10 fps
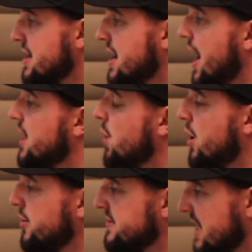And the way
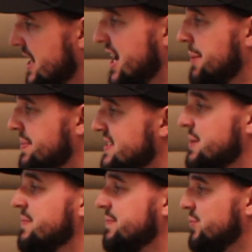we've set it up is
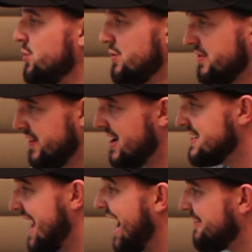we're very
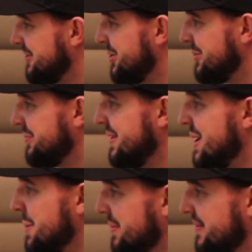tactful,
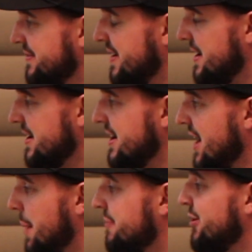but very
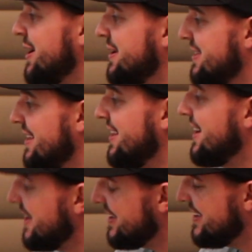upfront. But like
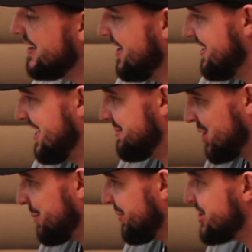tips are
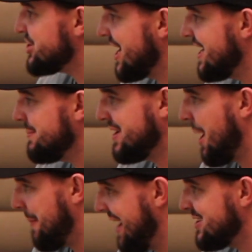appreciated, but not
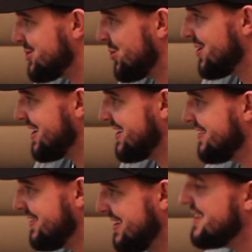mandatory. And
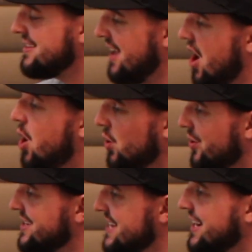they all go to
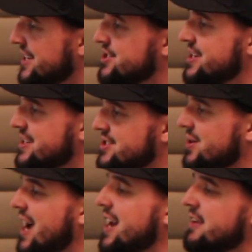the technicians. So
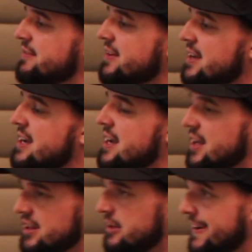kind of
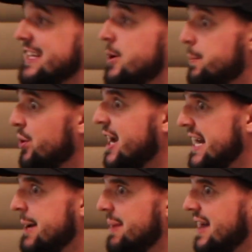the fact that we bring it
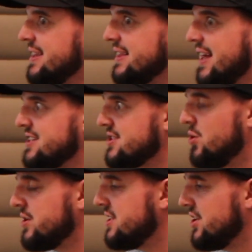up, I think that's the only
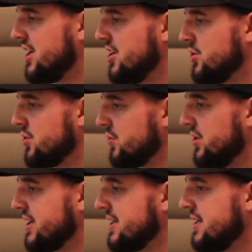thing you need to do to
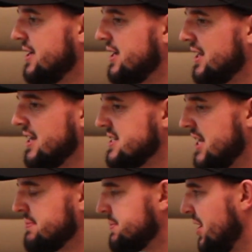really get
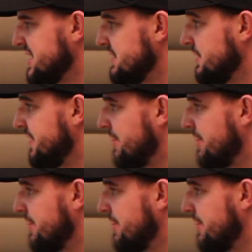tips, probably 75%